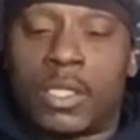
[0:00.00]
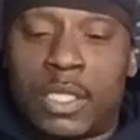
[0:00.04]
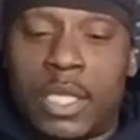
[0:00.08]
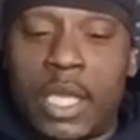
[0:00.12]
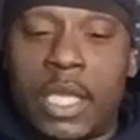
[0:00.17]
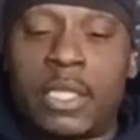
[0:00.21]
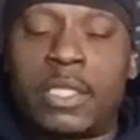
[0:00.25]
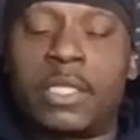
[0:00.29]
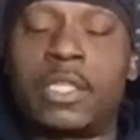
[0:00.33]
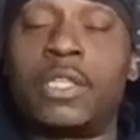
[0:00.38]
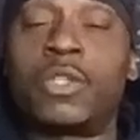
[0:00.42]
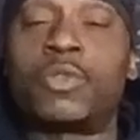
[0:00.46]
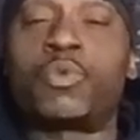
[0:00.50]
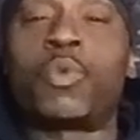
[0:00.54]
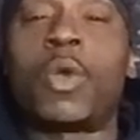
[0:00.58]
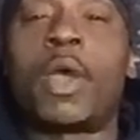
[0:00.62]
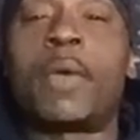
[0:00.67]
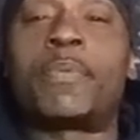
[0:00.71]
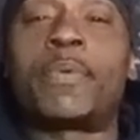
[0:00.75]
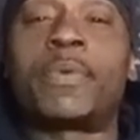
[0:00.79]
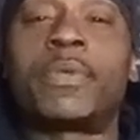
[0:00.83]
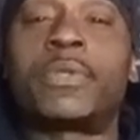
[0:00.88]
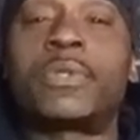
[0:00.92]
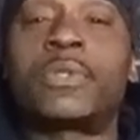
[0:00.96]
take these
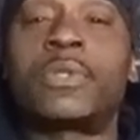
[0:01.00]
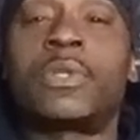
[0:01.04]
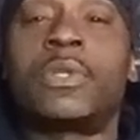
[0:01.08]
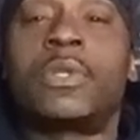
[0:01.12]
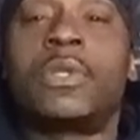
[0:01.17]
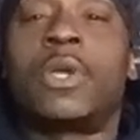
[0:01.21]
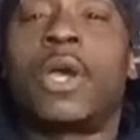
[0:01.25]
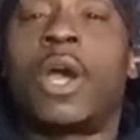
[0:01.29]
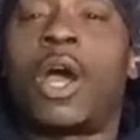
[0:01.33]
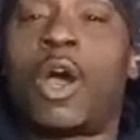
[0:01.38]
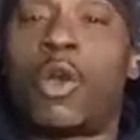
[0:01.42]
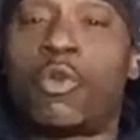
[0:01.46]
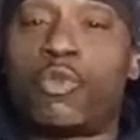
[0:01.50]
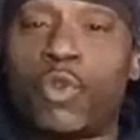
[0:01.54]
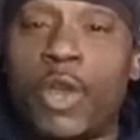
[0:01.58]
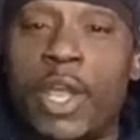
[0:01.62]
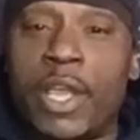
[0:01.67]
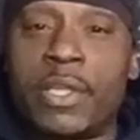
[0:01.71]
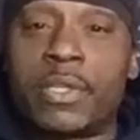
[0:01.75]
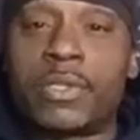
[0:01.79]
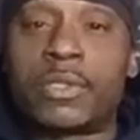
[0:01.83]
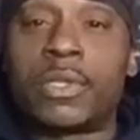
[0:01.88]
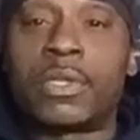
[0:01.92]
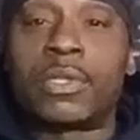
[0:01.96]
weapons, a
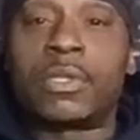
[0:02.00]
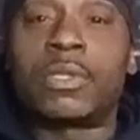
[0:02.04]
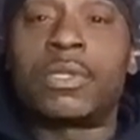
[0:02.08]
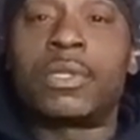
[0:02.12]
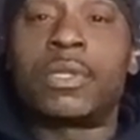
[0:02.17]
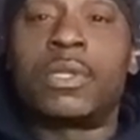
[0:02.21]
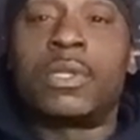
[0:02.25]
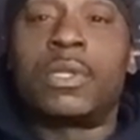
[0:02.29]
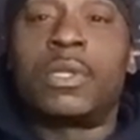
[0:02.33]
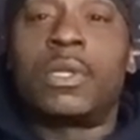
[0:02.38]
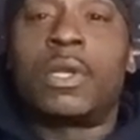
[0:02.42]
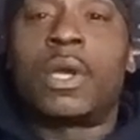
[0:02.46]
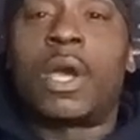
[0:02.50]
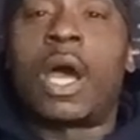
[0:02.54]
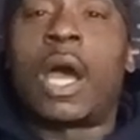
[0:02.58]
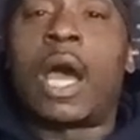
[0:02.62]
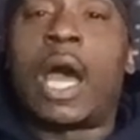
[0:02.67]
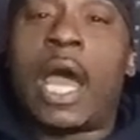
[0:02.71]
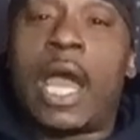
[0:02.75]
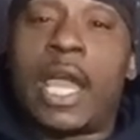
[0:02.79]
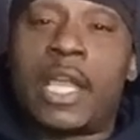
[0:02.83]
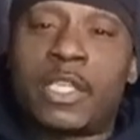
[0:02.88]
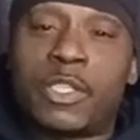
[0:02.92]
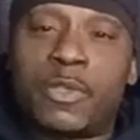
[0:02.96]
razor, an
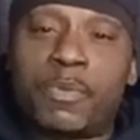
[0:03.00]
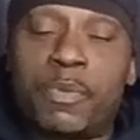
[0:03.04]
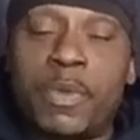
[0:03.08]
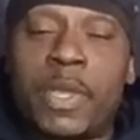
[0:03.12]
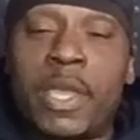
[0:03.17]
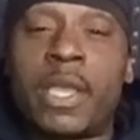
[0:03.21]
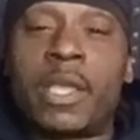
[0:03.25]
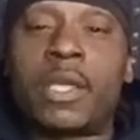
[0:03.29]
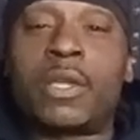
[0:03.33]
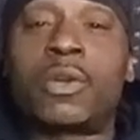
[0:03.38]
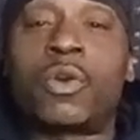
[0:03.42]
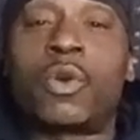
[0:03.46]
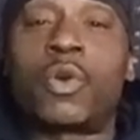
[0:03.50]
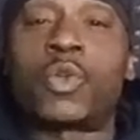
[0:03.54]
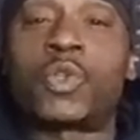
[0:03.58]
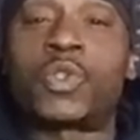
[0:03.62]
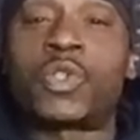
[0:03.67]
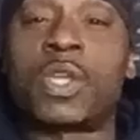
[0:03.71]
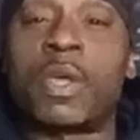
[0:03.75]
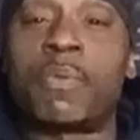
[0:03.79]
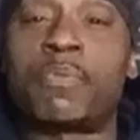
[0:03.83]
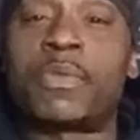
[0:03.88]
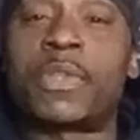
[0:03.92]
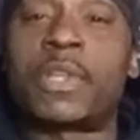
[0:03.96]
ice pick or
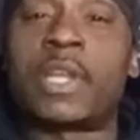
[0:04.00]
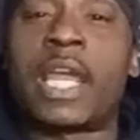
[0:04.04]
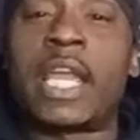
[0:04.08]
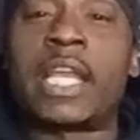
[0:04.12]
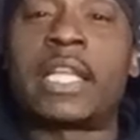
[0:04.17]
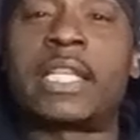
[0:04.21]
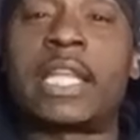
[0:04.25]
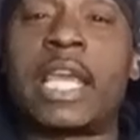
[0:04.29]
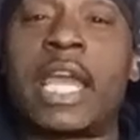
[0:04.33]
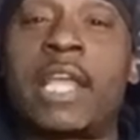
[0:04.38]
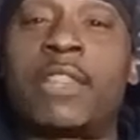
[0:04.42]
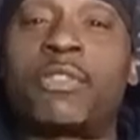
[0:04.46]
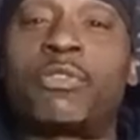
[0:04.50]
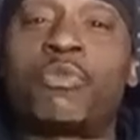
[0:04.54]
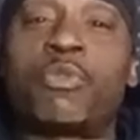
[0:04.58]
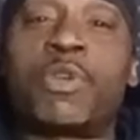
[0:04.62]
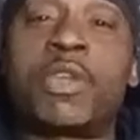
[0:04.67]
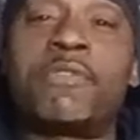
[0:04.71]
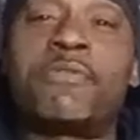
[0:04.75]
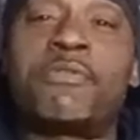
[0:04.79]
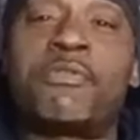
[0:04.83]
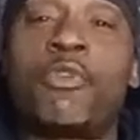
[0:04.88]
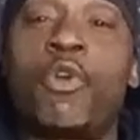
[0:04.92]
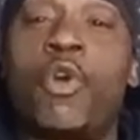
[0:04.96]
something like that,
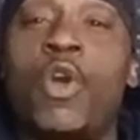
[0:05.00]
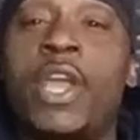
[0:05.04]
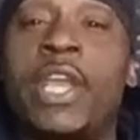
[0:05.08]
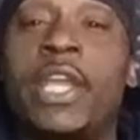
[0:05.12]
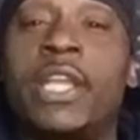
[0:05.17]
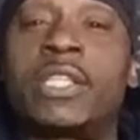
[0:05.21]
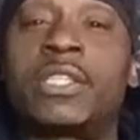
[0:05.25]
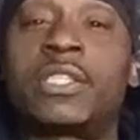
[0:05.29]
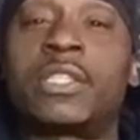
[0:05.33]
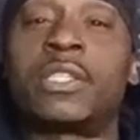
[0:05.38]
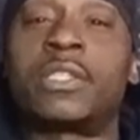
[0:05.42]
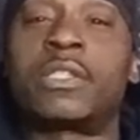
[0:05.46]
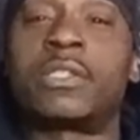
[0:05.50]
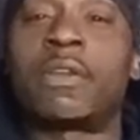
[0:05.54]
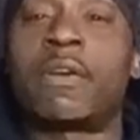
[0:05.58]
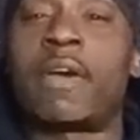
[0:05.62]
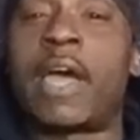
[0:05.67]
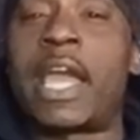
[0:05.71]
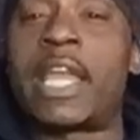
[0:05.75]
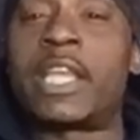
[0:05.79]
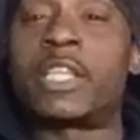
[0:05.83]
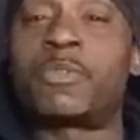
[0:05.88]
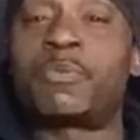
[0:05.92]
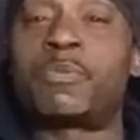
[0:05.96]
3-4 inches of
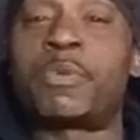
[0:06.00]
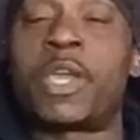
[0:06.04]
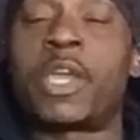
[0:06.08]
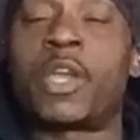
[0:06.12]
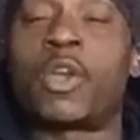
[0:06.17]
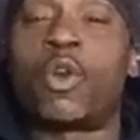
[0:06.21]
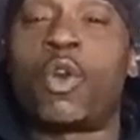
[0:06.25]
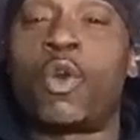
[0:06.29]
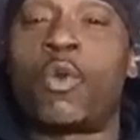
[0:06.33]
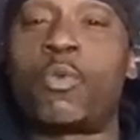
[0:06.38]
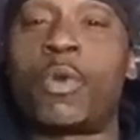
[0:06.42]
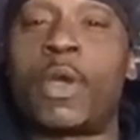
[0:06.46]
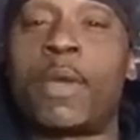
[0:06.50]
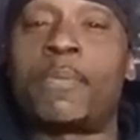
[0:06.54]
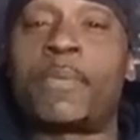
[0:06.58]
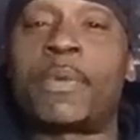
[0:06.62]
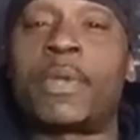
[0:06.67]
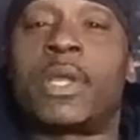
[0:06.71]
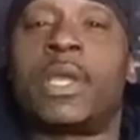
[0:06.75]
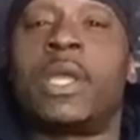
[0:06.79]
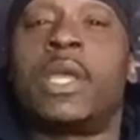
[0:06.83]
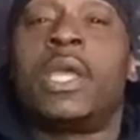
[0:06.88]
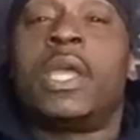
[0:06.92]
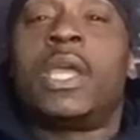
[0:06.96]
ice pick or
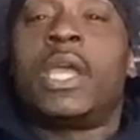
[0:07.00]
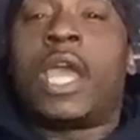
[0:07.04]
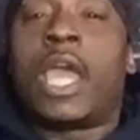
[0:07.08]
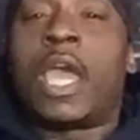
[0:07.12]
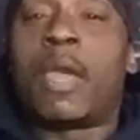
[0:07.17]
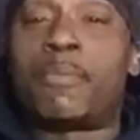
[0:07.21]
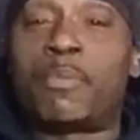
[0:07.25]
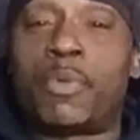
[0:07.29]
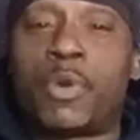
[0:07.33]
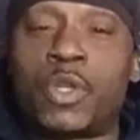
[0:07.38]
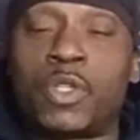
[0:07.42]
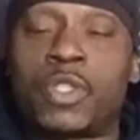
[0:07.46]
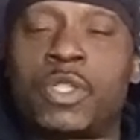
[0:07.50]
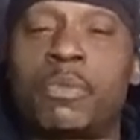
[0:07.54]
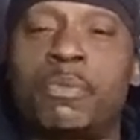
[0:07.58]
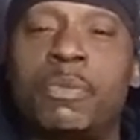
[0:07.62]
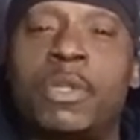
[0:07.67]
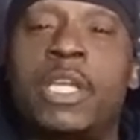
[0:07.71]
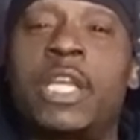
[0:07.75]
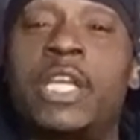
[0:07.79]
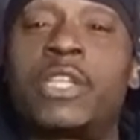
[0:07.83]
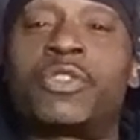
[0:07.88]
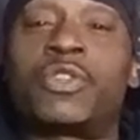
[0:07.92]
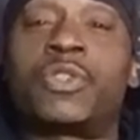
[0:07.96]
weapon, and put some
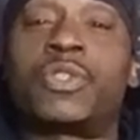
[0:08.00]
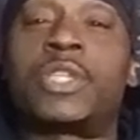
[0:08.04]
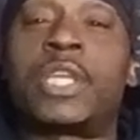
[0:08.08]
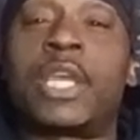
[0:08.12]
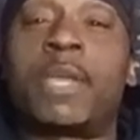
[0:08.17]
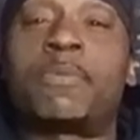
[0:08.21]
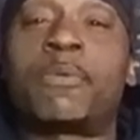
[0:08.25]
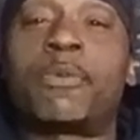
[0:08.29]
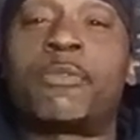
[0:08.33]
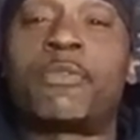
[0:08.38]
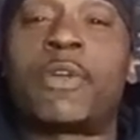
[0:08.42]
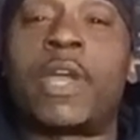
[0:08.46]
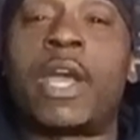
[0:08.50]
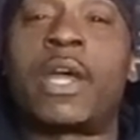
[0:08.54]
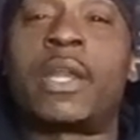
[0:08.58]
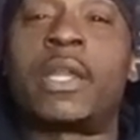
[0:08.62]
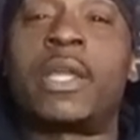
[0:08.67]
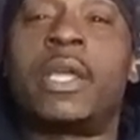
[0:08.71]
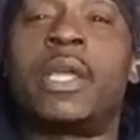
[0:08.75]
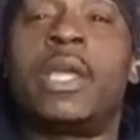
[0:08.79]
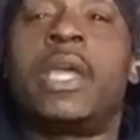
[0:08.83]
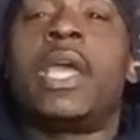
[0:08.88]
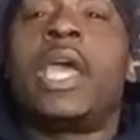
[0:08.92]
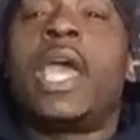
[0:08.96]
electric tape around
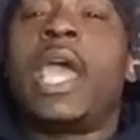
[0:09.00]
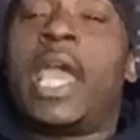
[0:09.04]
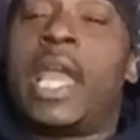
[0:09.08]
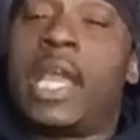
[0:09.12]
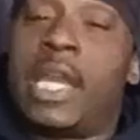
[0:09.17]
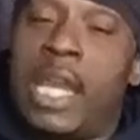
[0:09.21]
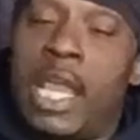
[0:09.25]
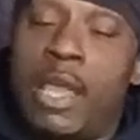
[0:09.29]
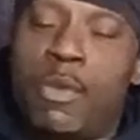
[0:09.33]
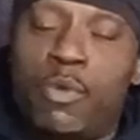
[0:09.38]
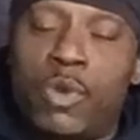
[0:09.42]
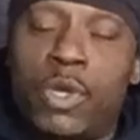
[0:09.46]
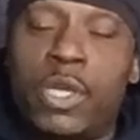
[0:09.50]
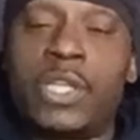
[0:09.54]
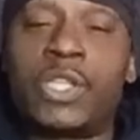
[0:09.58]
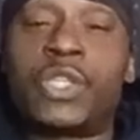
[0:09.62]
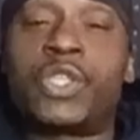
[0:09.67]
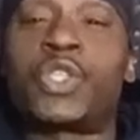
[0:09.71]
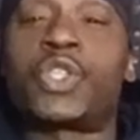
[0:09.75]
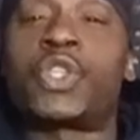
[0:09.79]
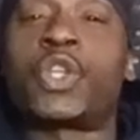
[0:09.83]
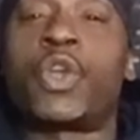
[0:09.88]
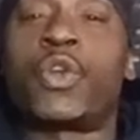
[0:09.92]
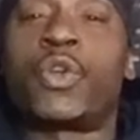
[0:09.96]
it, and they will
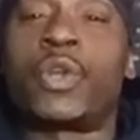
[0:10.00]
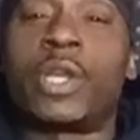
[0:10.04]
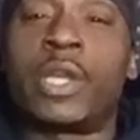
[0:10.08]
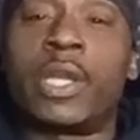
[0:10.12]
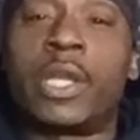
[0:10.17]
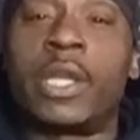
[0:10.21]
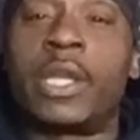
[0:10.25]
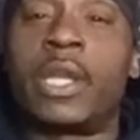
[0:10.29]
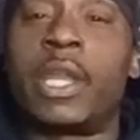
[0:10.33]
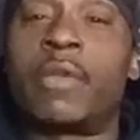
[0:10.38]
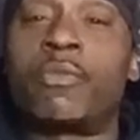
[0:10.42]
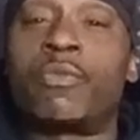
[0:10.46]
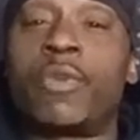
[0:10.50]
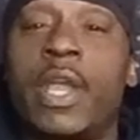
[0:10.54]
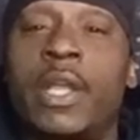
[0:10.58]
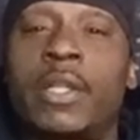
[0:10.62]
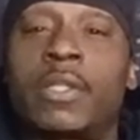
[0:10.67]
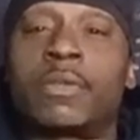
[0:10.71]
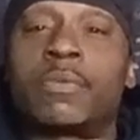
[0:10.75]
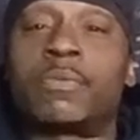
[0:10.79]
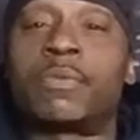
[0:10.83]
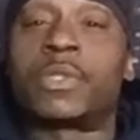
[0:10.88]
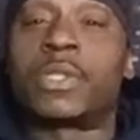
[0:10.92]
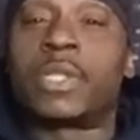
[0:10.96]
insert it in their
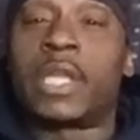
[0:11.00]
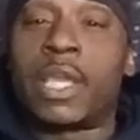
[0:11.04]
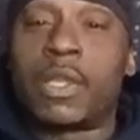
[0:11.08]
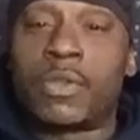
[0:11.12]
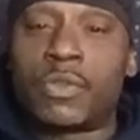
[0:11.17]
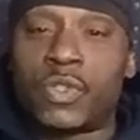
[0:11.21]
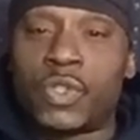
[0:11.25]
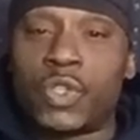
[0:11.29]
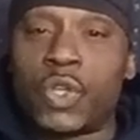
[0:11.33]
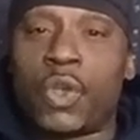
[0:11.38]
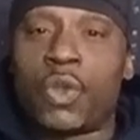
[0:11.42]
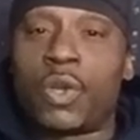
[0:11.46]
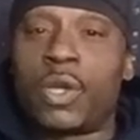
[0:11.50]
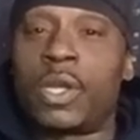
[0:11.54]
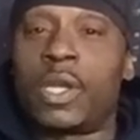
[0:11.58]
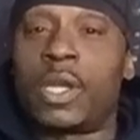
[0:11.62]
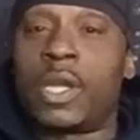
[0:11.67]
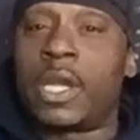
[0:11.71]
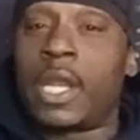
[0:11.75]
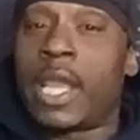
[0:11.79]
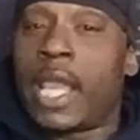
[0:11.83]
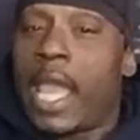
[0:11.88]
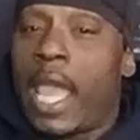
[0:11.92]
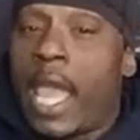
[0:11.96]
rectums, and they insert it
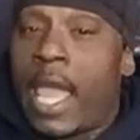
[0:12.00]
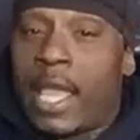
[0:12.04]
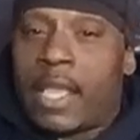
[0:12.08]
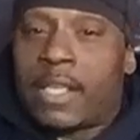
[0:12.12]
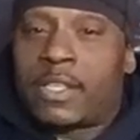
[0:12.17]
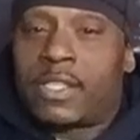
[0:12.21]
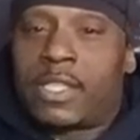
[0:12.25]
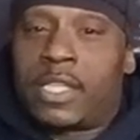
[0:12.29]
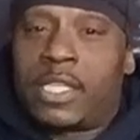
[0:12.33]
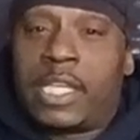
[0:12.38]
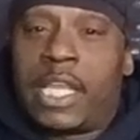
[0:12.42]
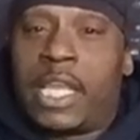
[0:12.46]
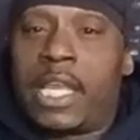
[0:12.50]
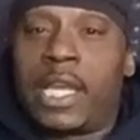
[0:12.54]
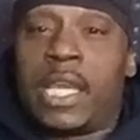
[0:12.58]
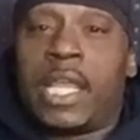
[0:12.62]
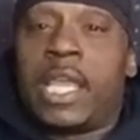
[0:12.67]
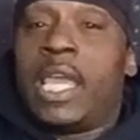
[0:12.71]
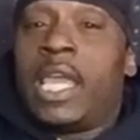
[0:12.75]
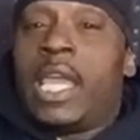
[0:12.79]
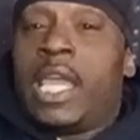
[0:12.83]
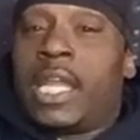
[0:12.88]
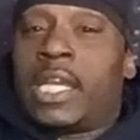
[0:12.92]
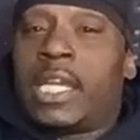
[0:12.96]
in their ass, and then
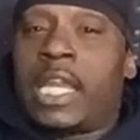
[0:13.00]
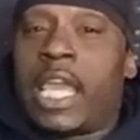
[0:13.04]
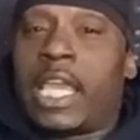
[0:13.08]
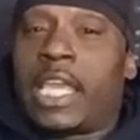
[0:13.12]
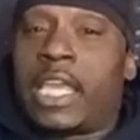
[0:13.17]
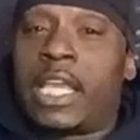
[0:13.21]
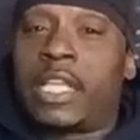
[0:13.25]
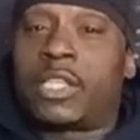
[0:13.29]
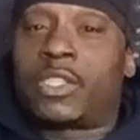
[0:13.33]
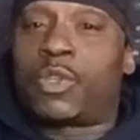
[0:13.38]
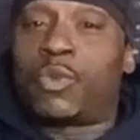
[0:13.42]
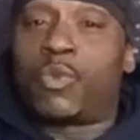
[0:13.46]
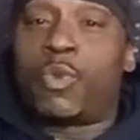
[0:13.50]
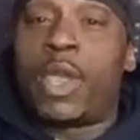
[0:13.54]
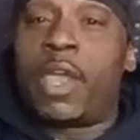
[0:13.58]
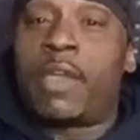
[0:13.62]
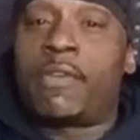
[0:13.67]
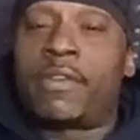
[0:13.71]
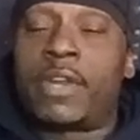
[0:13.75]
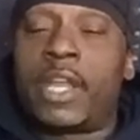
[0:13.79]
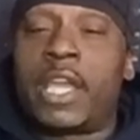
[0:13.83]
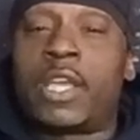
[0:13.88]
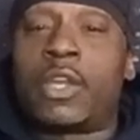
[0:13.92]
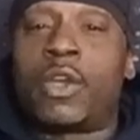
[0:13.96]
they get to
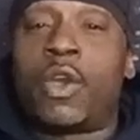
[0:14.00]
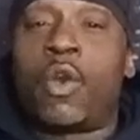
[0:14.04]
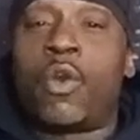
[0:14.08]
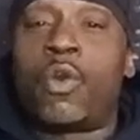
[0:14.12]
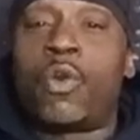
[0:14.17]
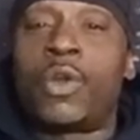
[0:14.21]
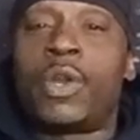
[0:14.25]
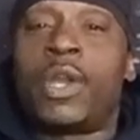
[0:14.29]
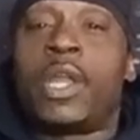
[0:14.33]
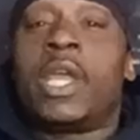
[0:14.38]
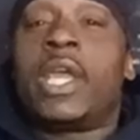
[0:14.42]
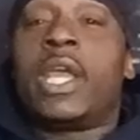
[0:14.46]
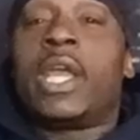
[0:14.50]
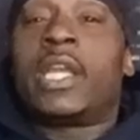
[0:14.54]
wherever they're going.